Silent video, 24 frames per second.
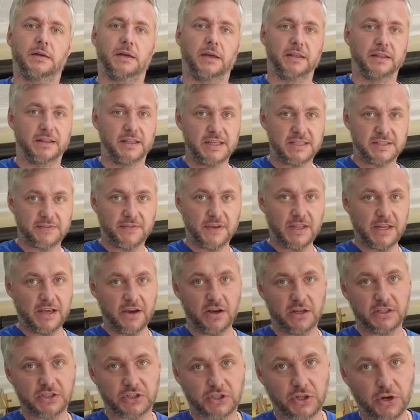In this video
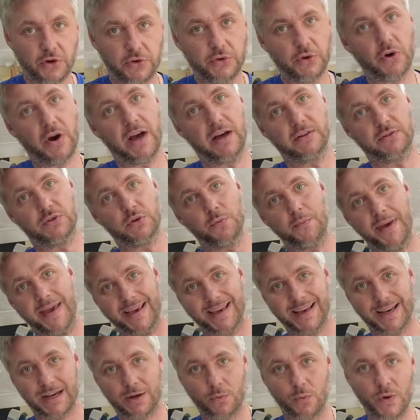I'll show you how to make
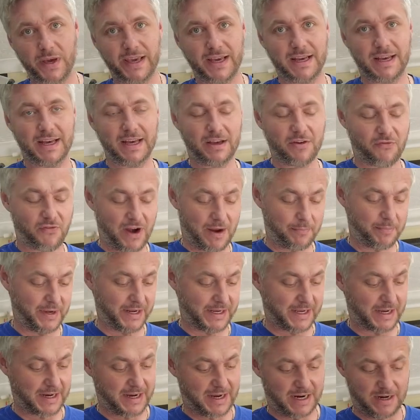a quick
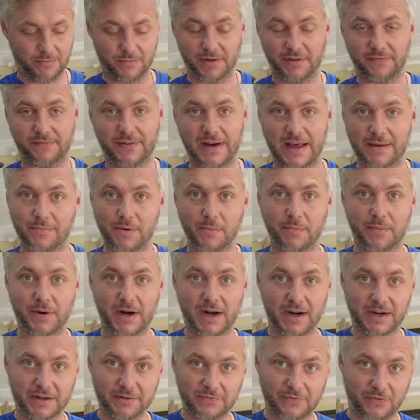replica carbon fiber
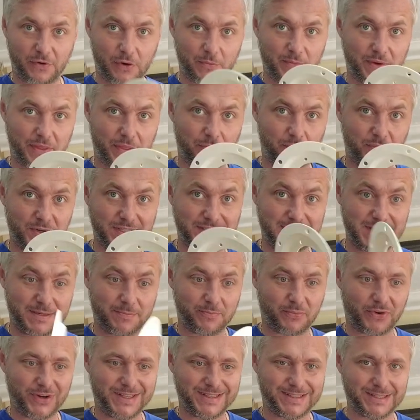part from a 3D
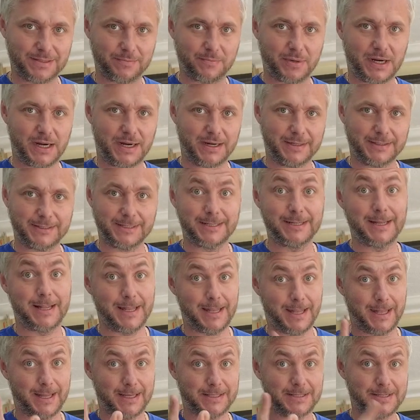printed part.
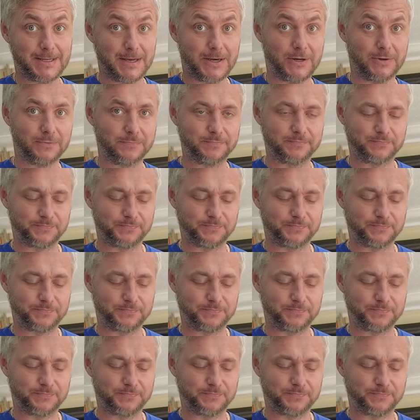Let's go.